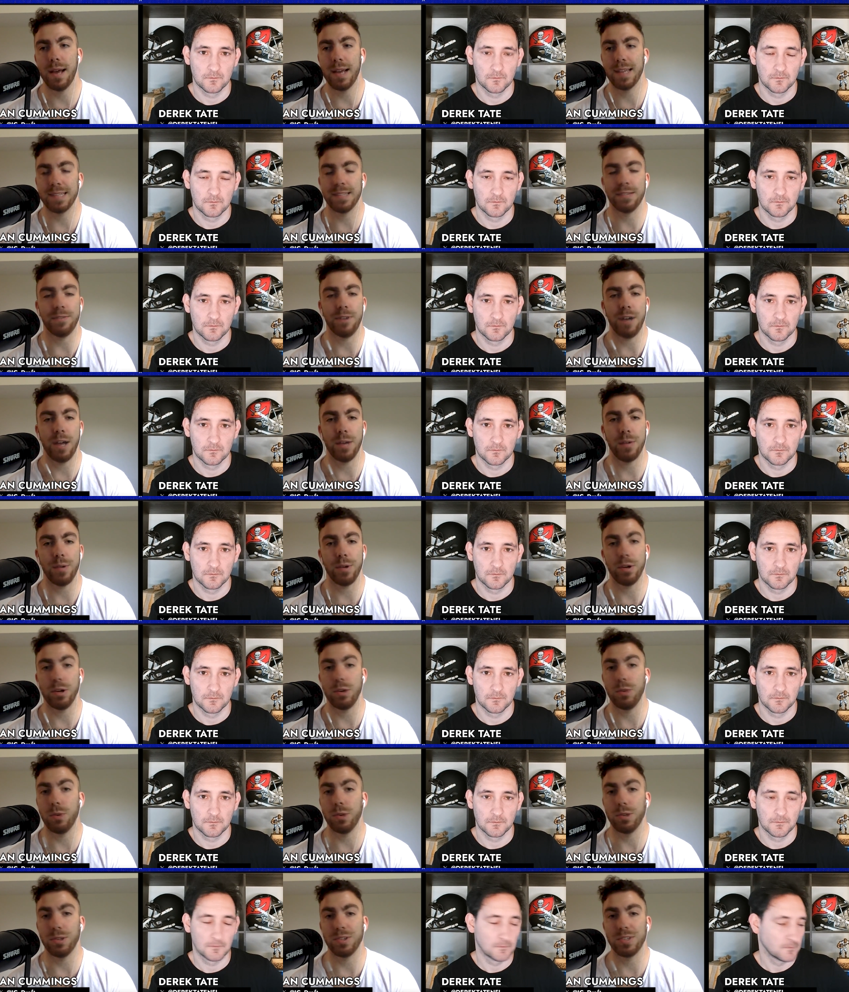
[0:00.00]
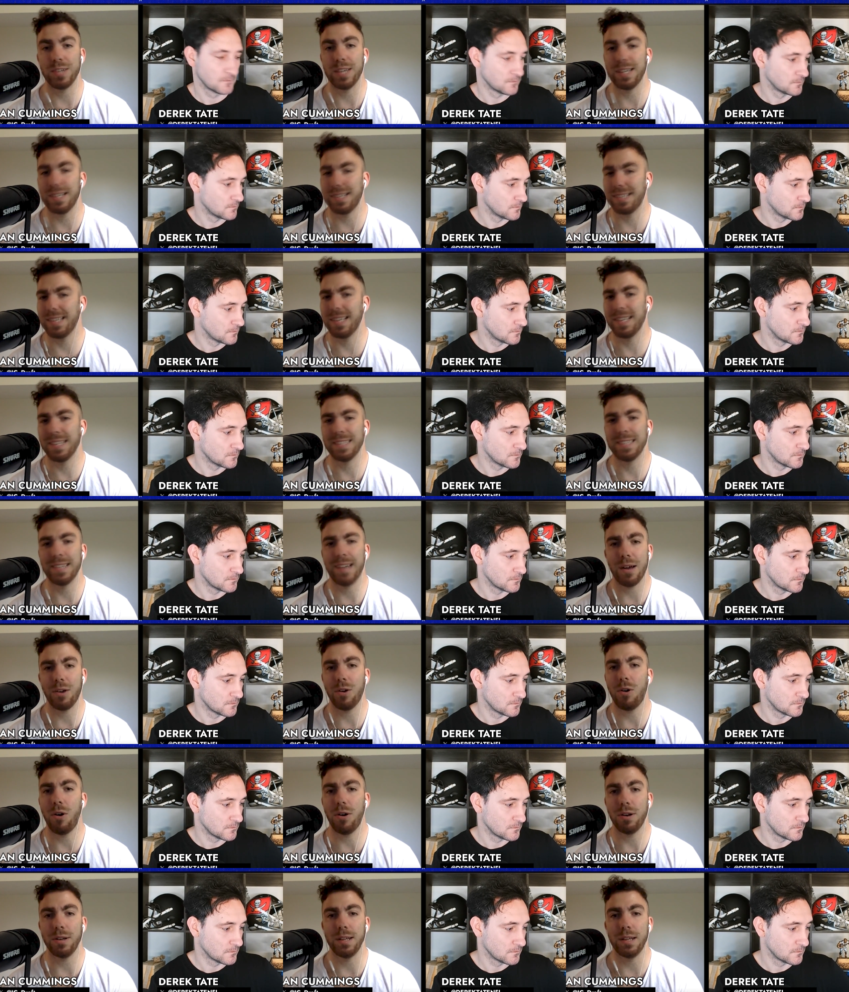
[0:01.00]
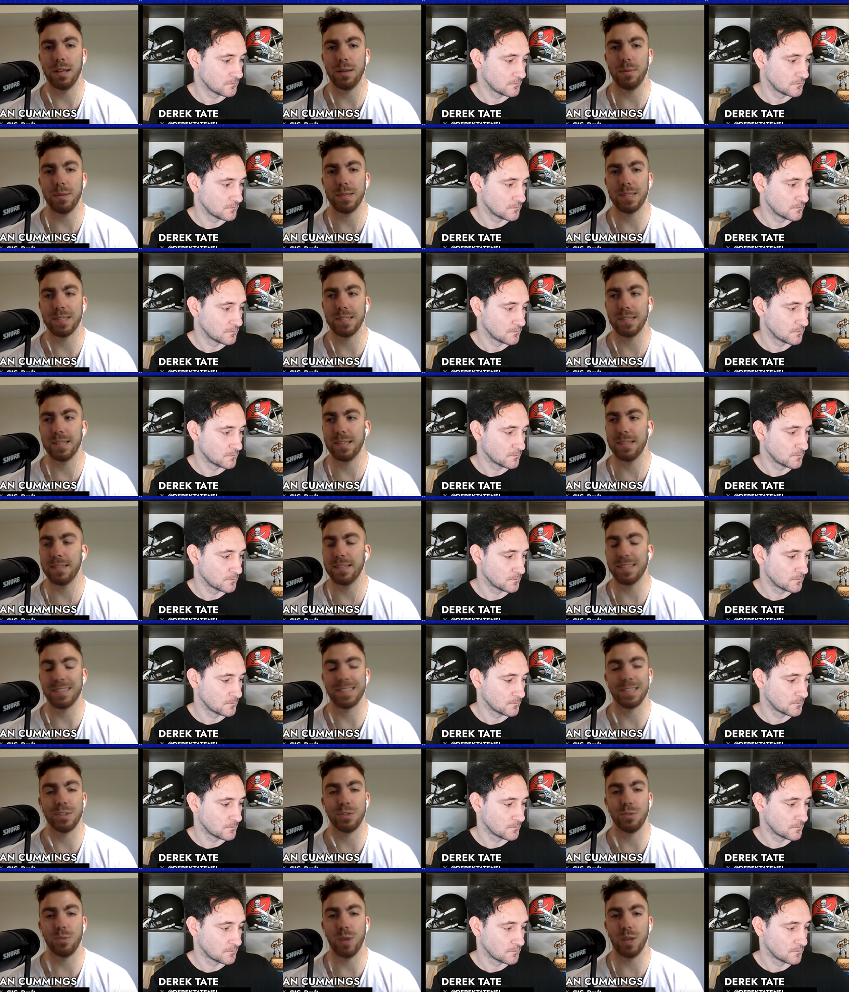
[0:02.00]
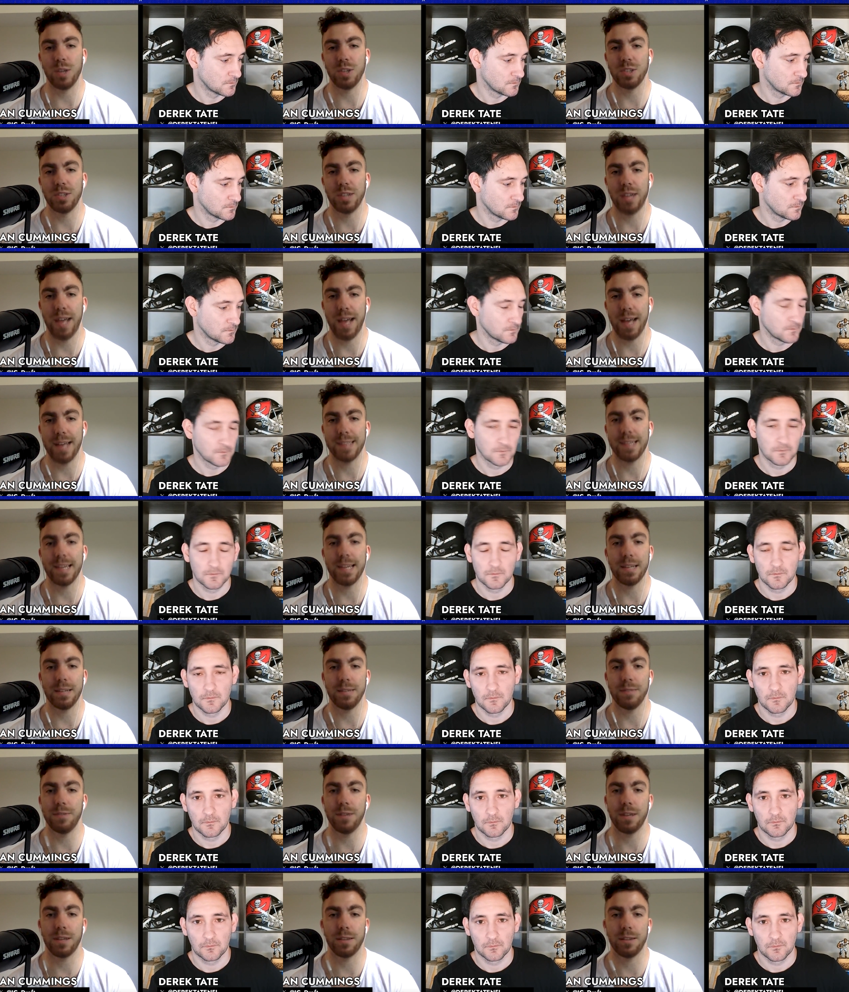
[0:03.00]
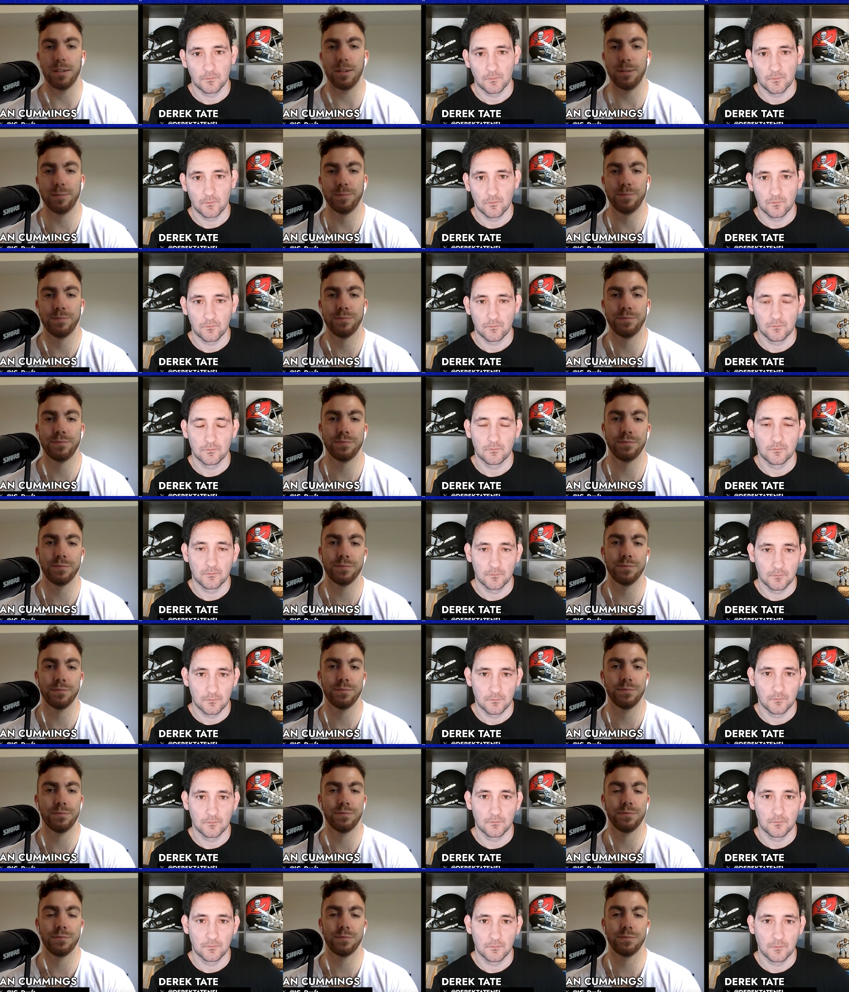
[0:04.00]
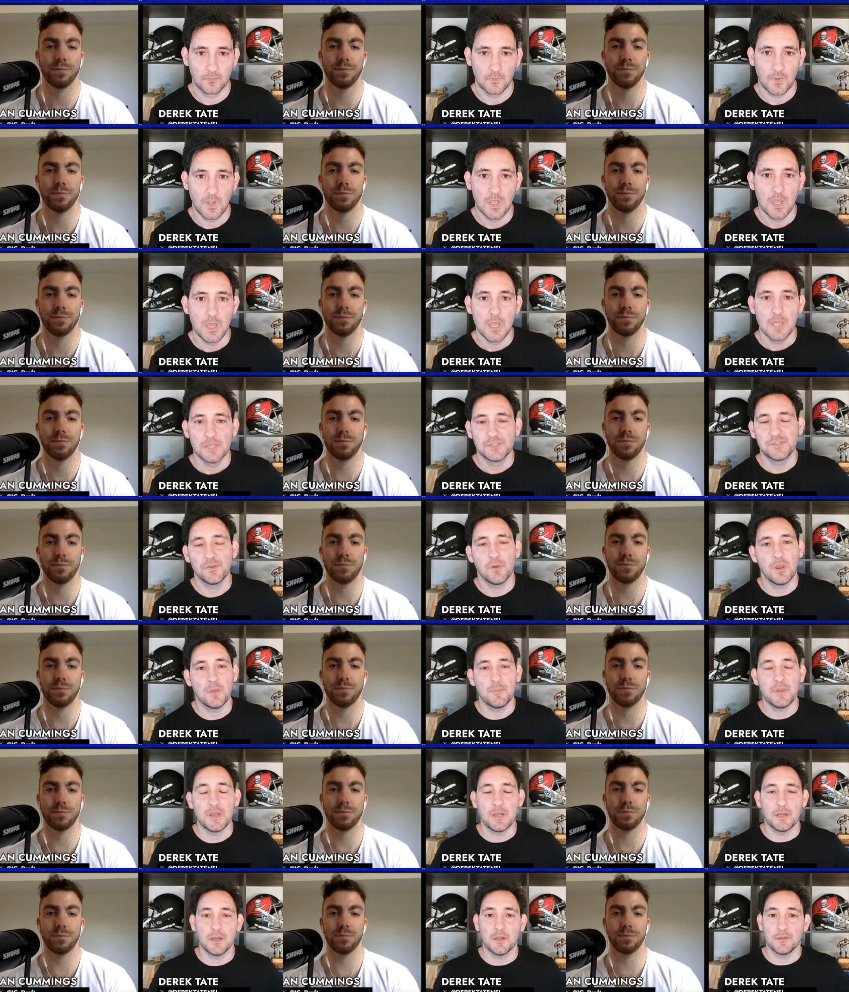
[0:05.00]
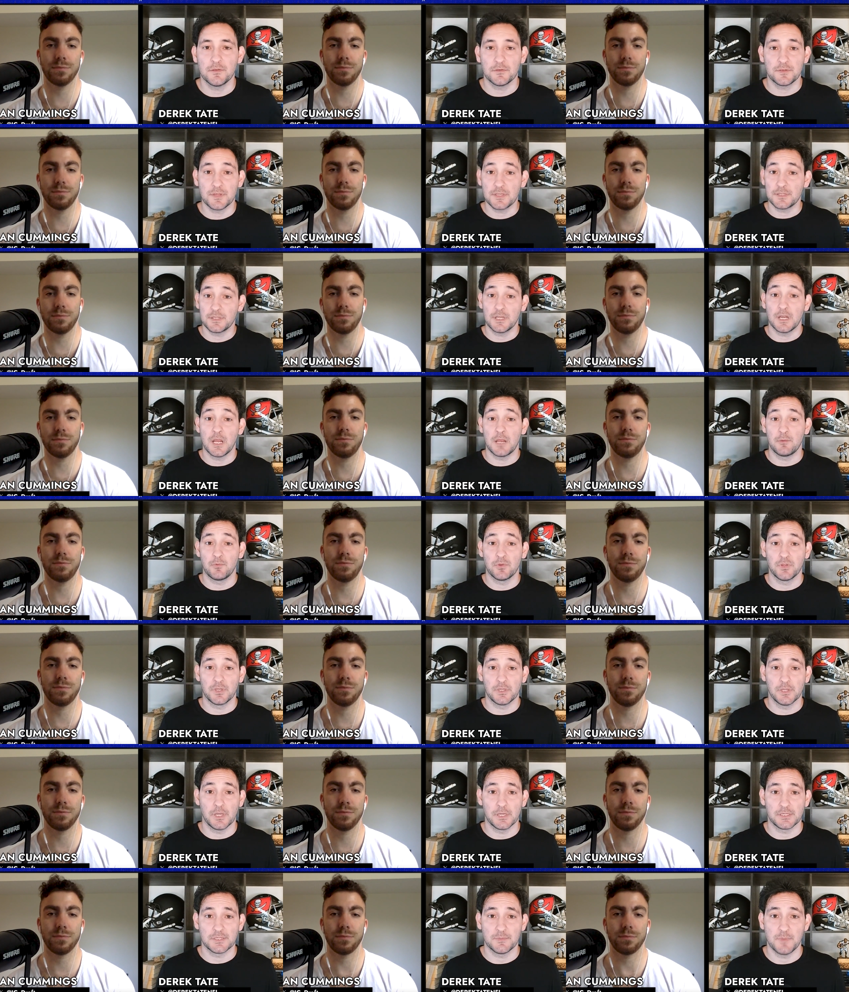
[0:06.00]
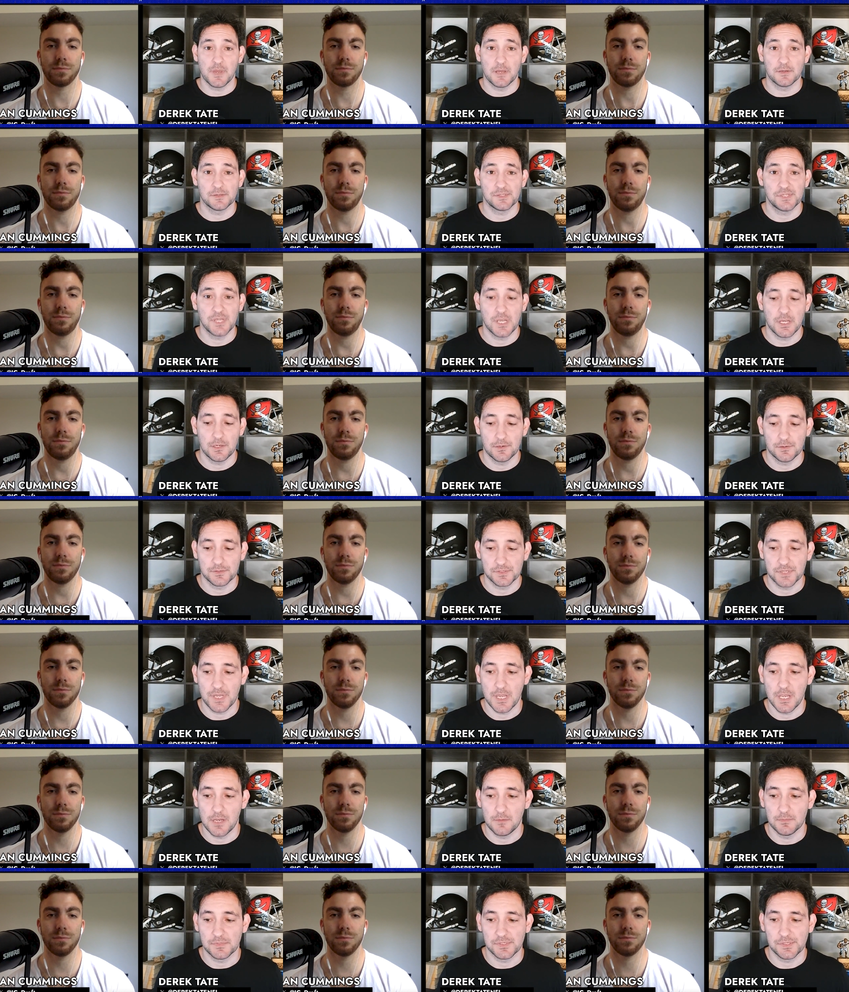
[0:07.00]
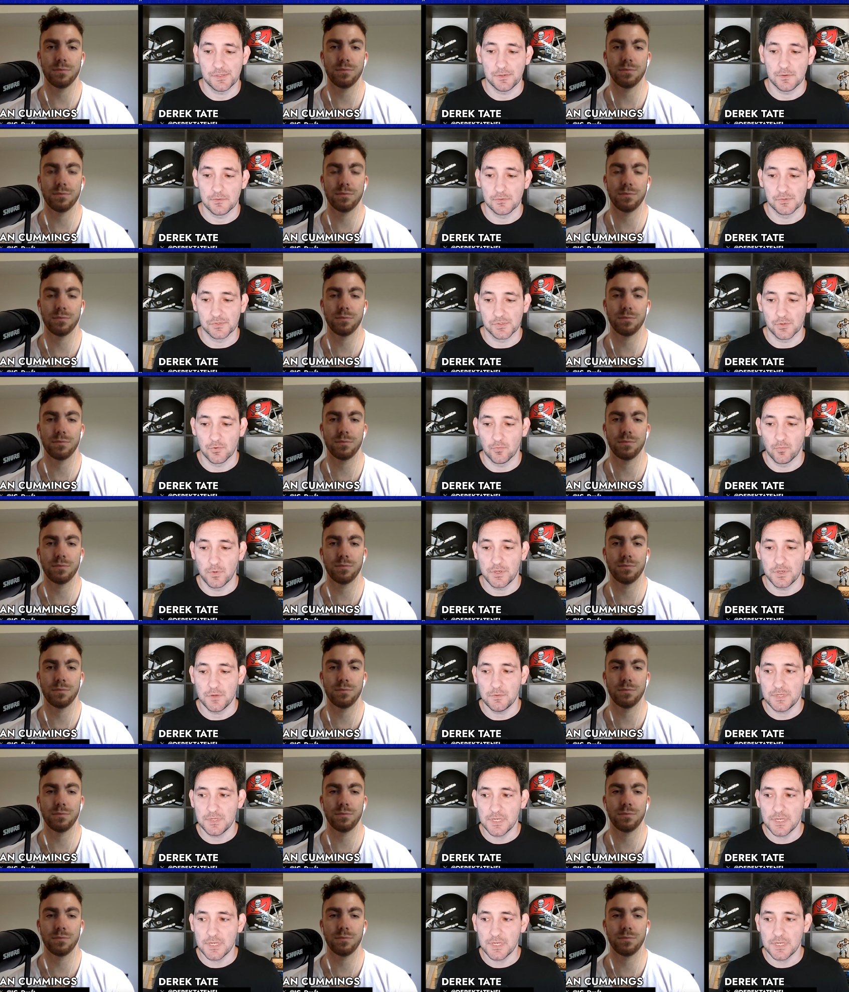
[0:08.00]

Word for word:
Speaker 1: as an evaluator, you understand it's, it's not all on him. It's the, the situation has had an effect there.
Speaker 2: So, I mean, another thing that I really liked about Sanders' game, too. So, when you